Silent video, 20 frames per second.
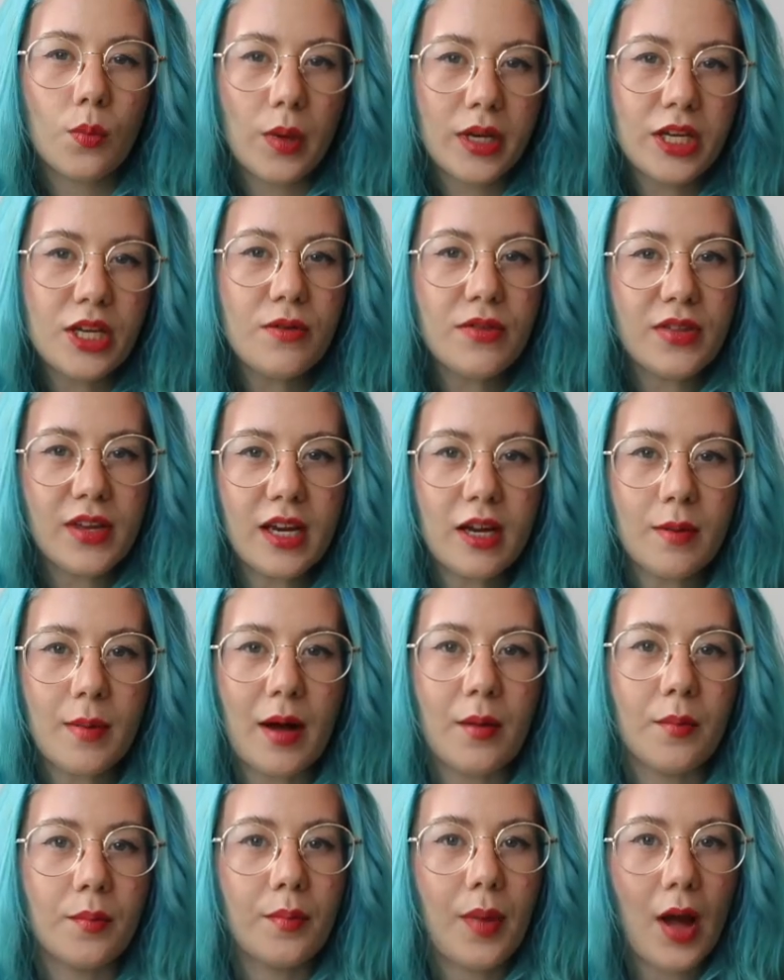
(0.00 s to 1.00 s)
When you think
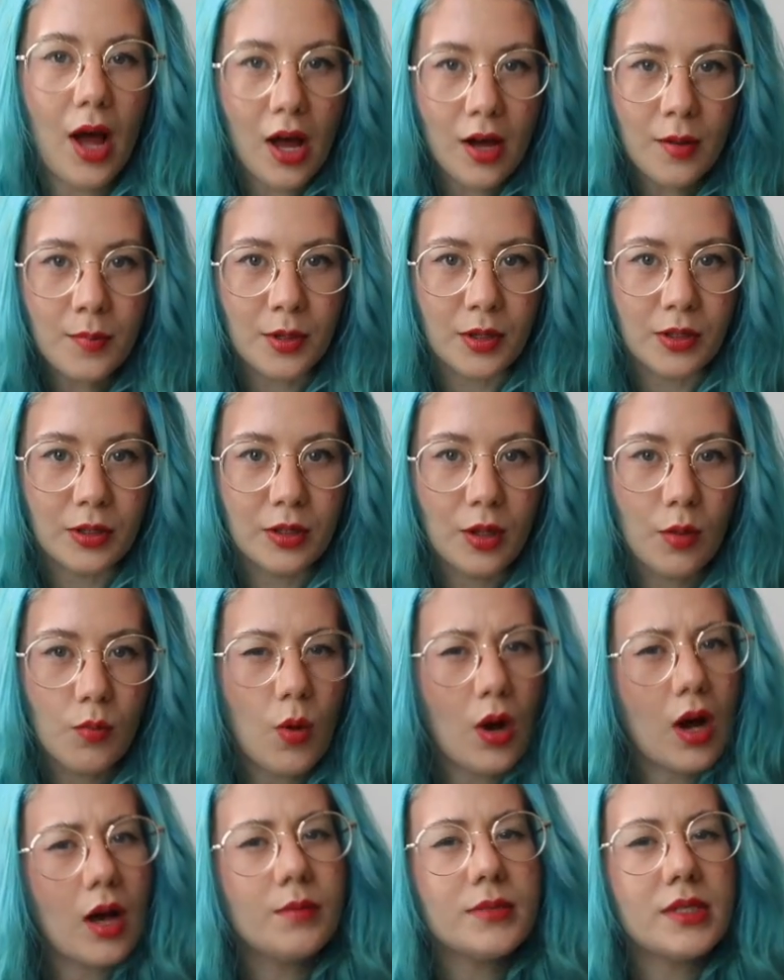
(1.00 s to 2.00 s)
about purple,
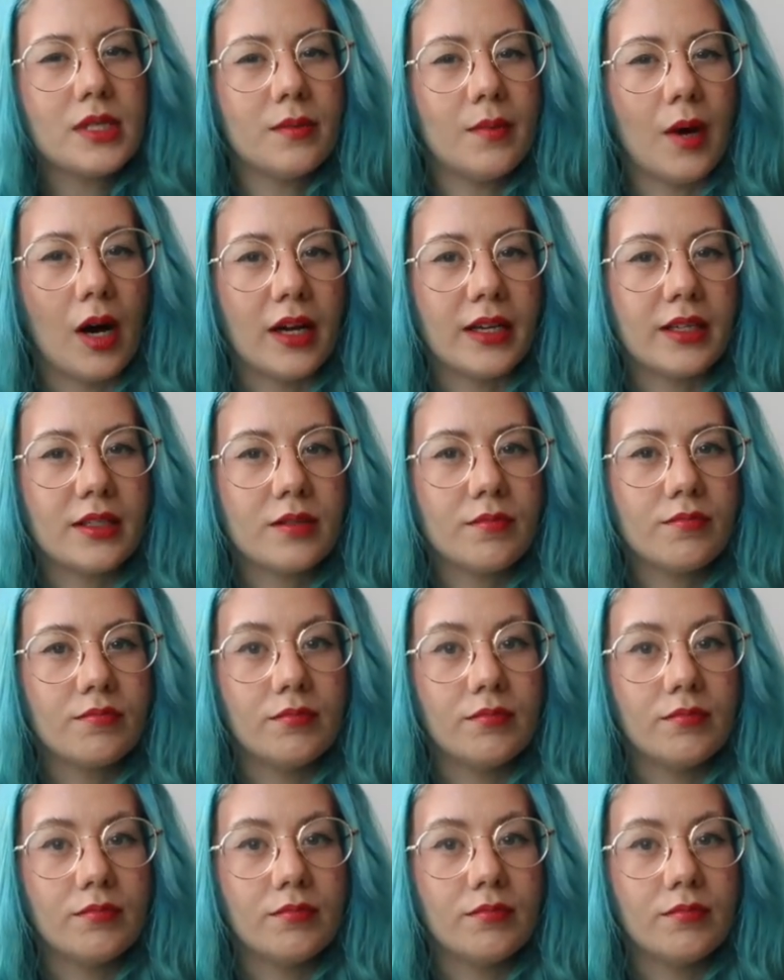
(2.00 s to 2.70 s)
what comes to mind?